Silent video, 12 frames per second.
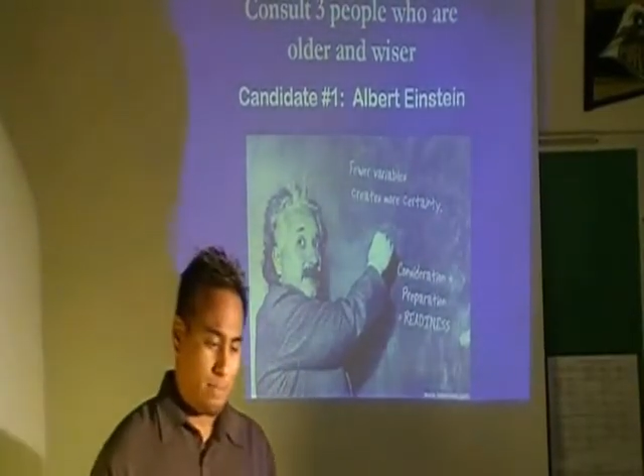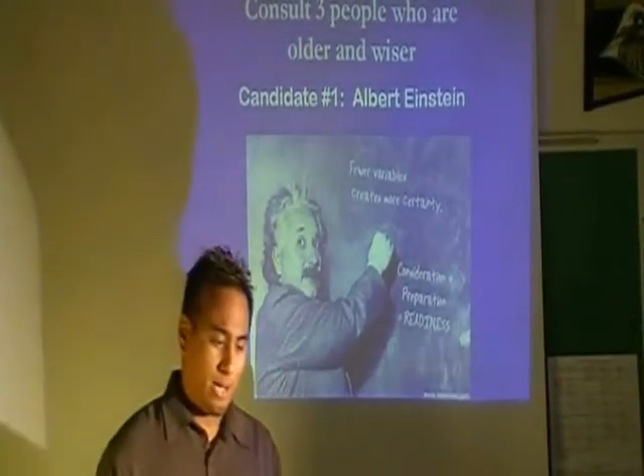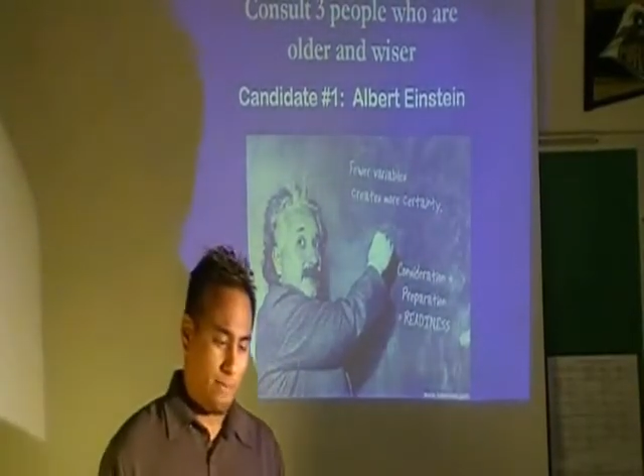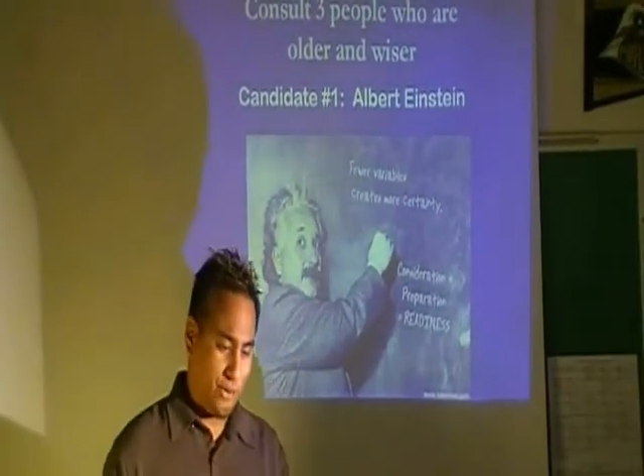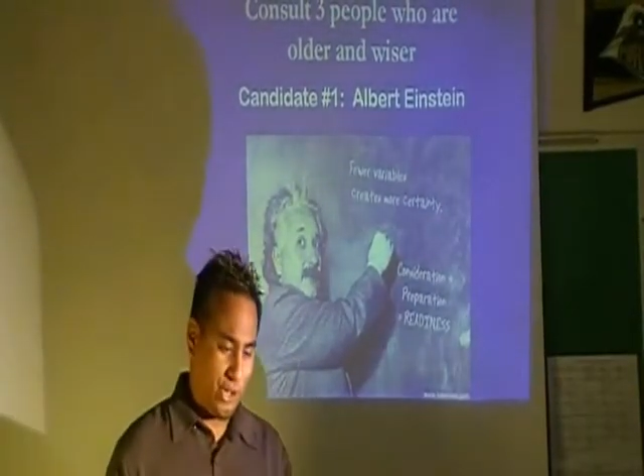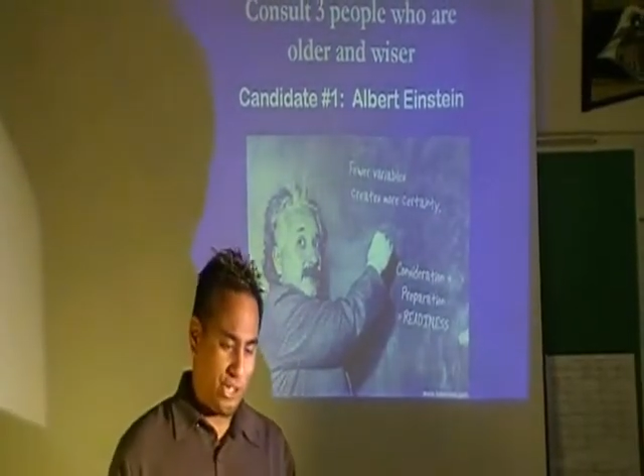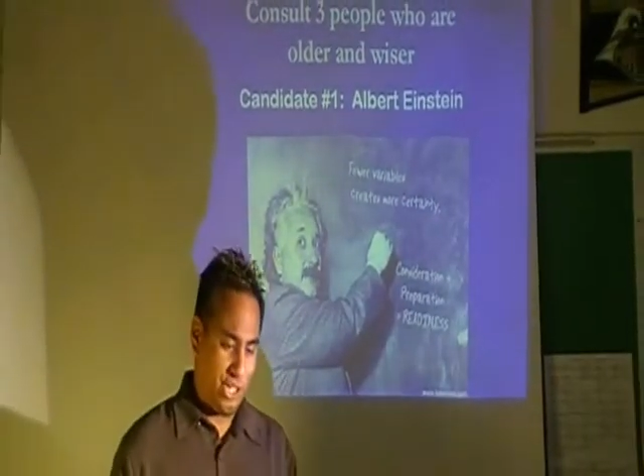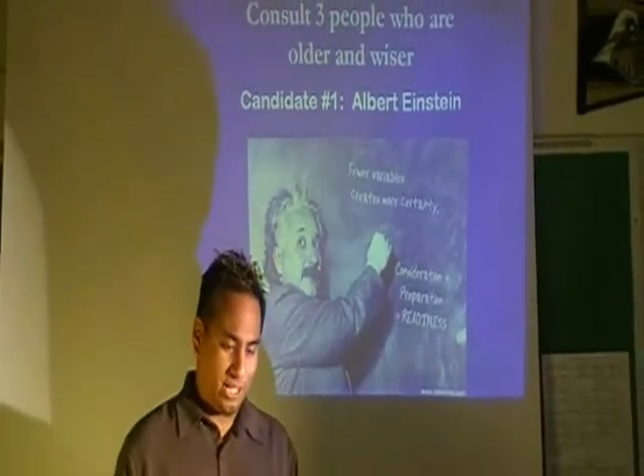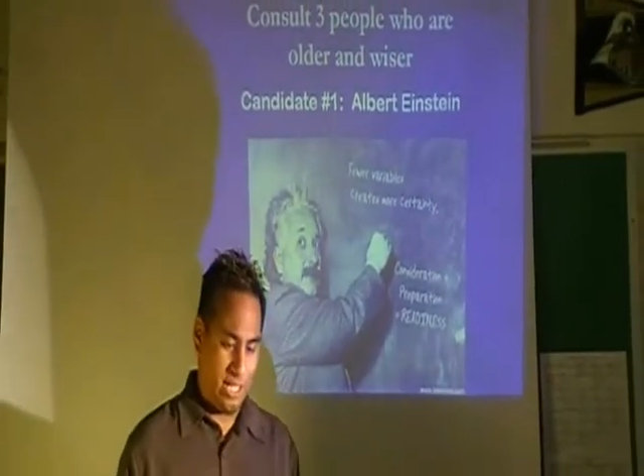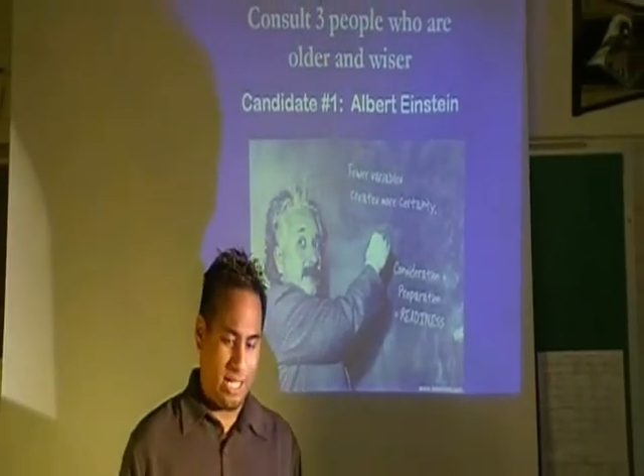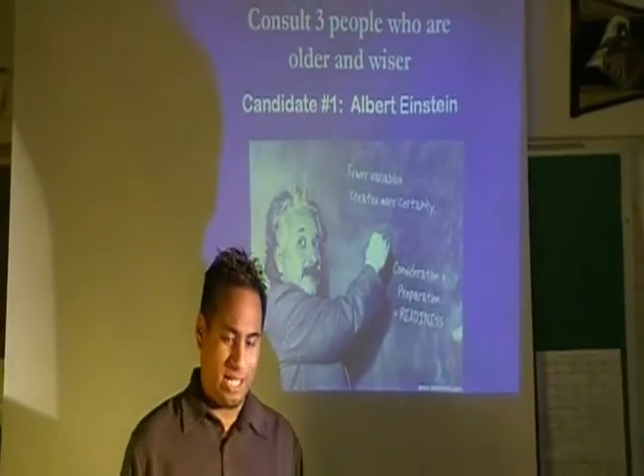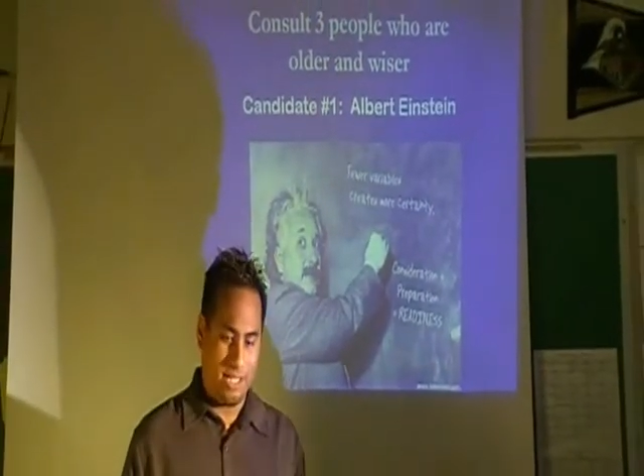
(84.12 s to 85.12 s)
But
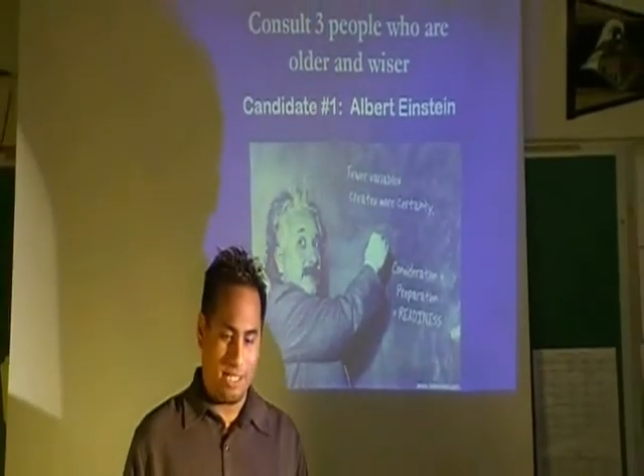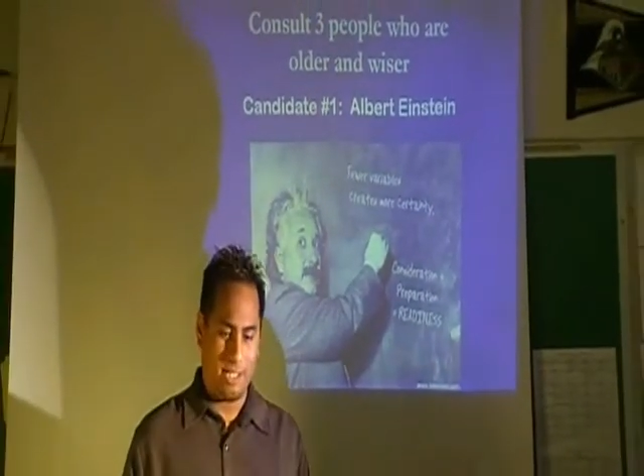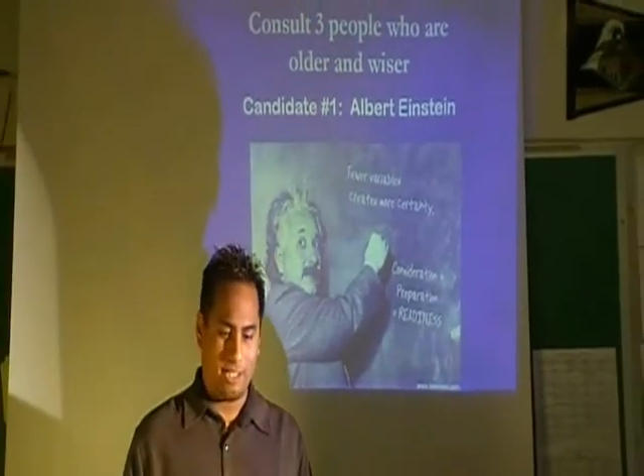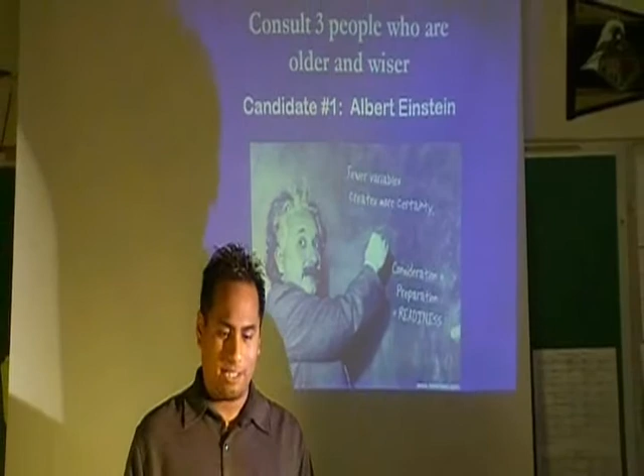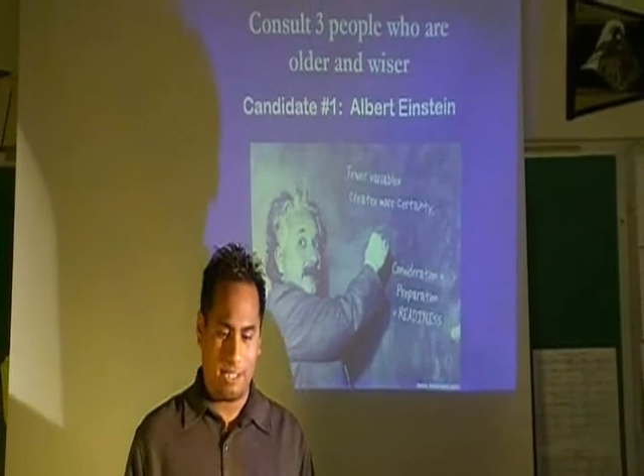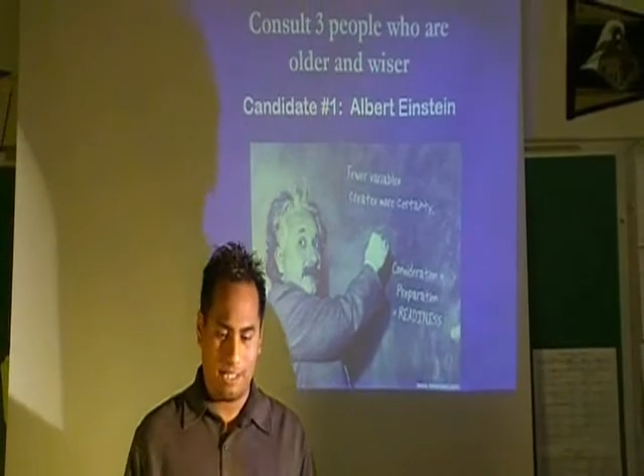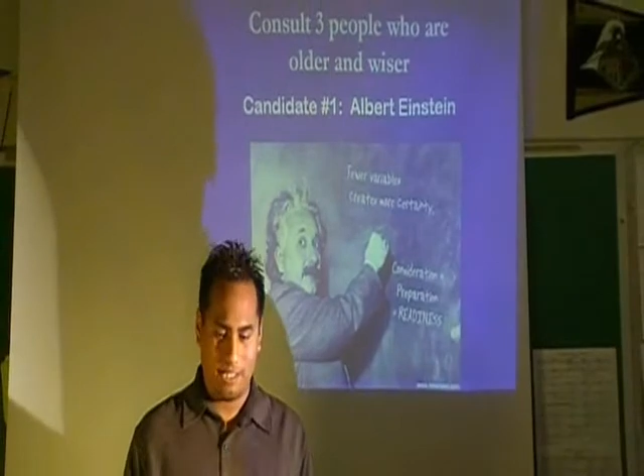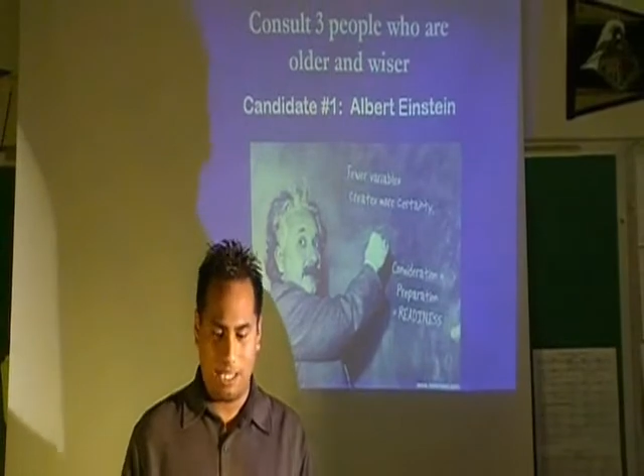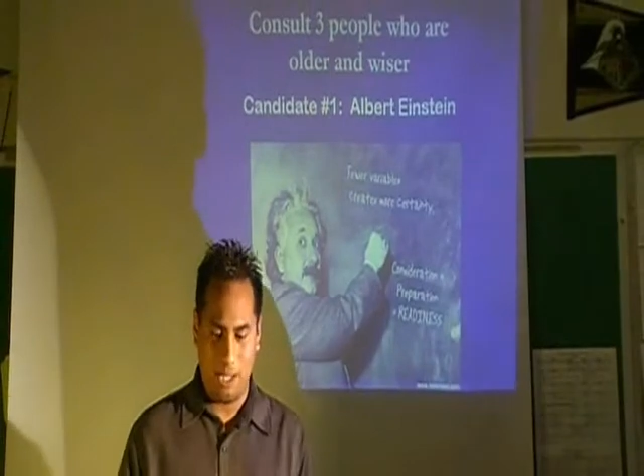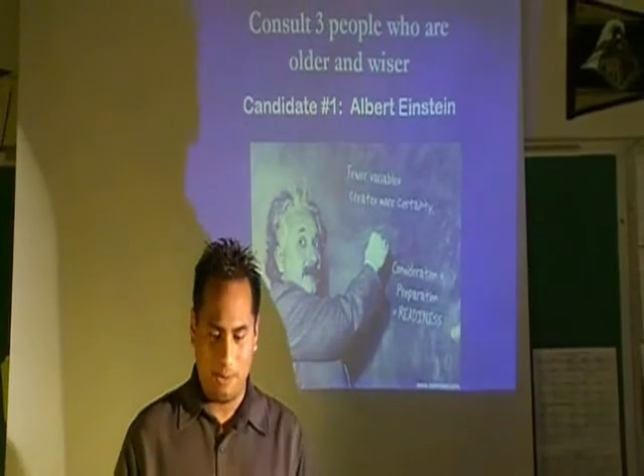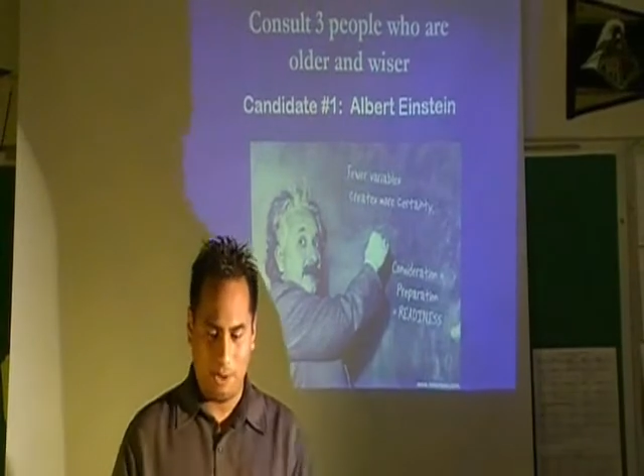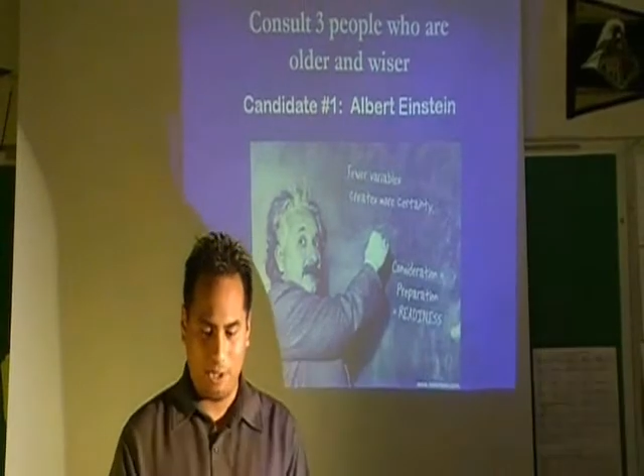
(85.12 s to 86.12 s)
unfortunately, he doesn't exist
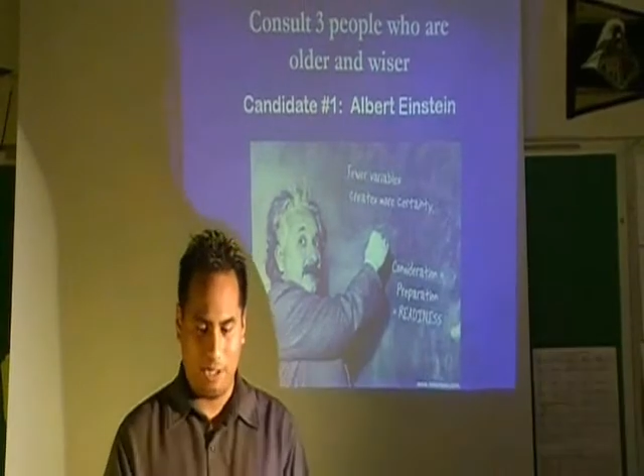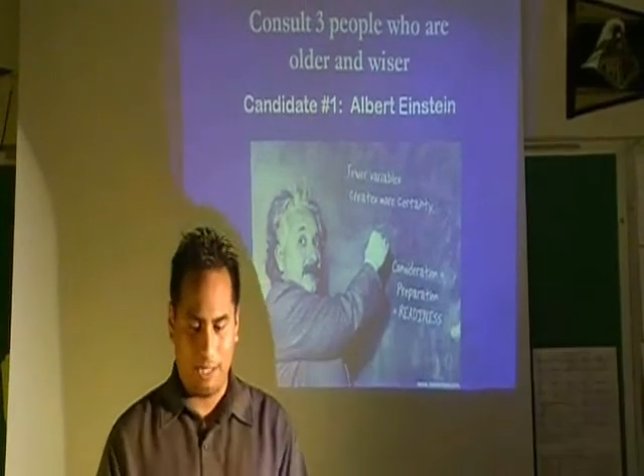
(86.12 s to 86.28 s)
anymore,